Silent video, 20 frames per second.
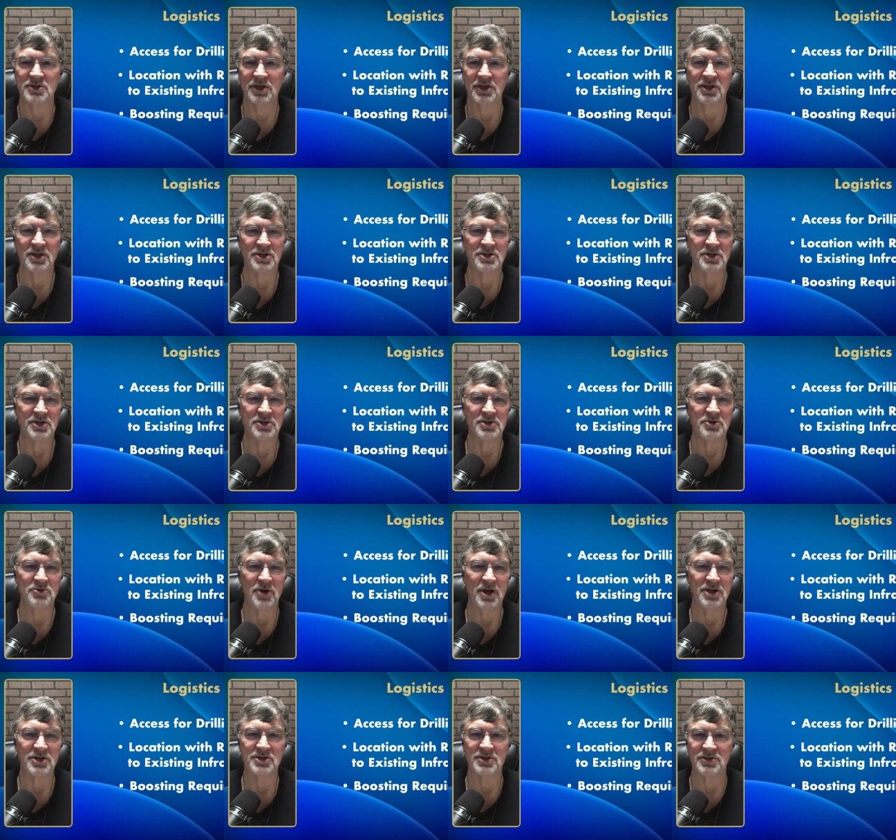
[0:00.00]
pretty sticky
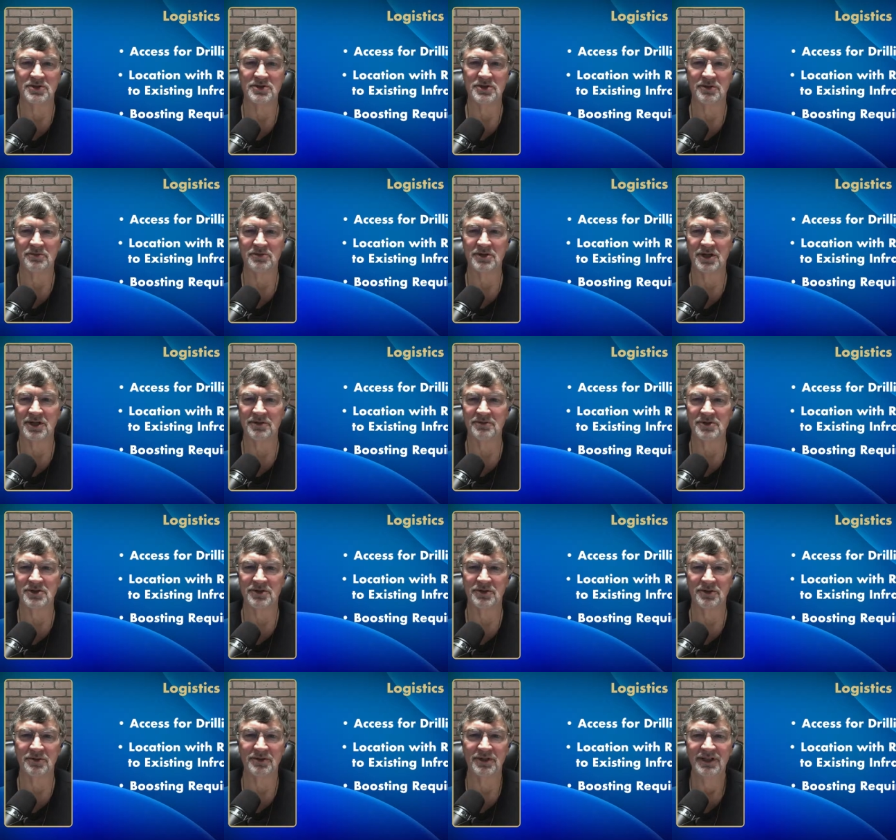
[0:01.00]
situations
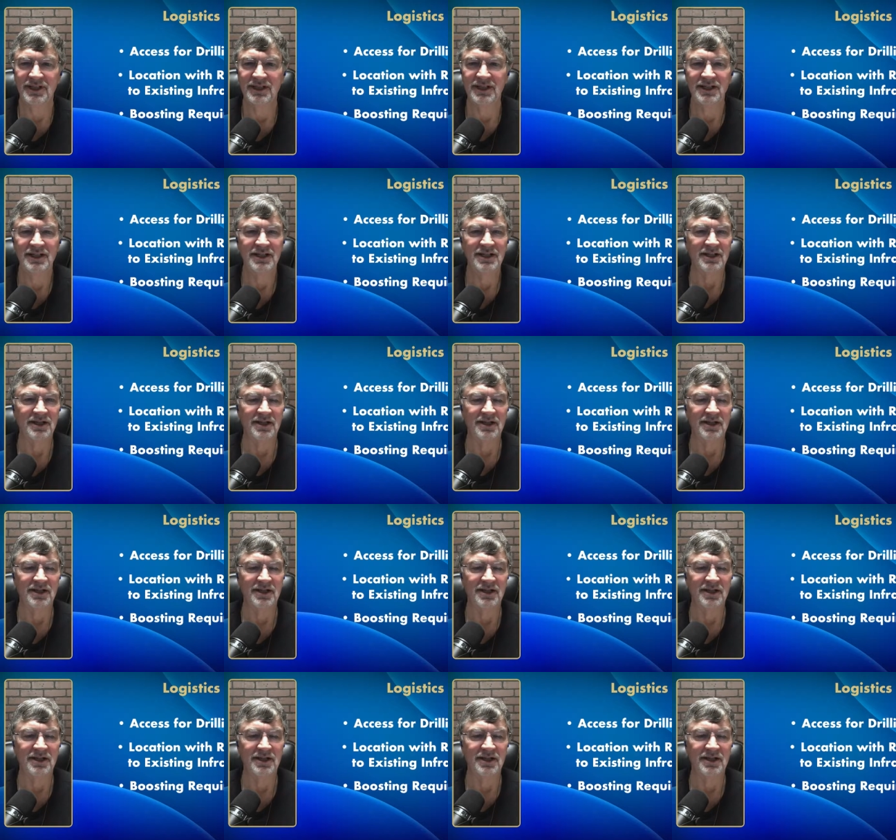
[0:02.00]
sometimes. So